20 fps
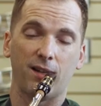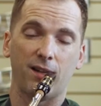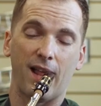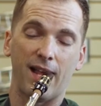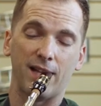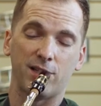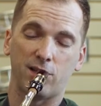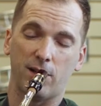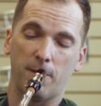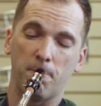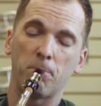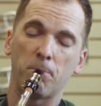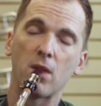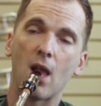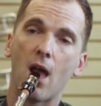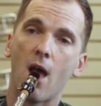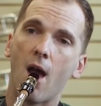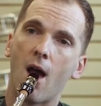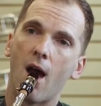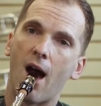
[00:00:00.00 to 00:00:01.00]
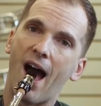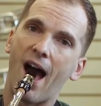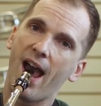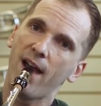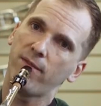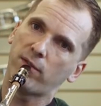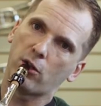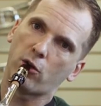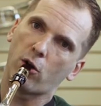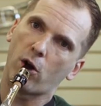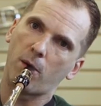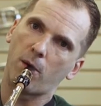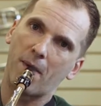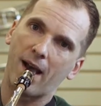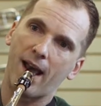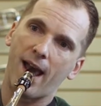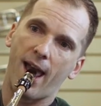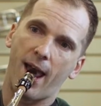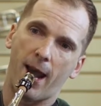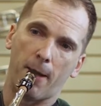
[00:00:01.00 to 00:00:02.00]
lesson, I have to turn my
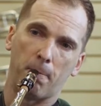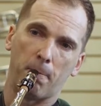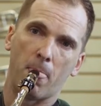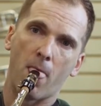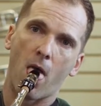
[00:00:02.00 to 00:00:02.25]
head.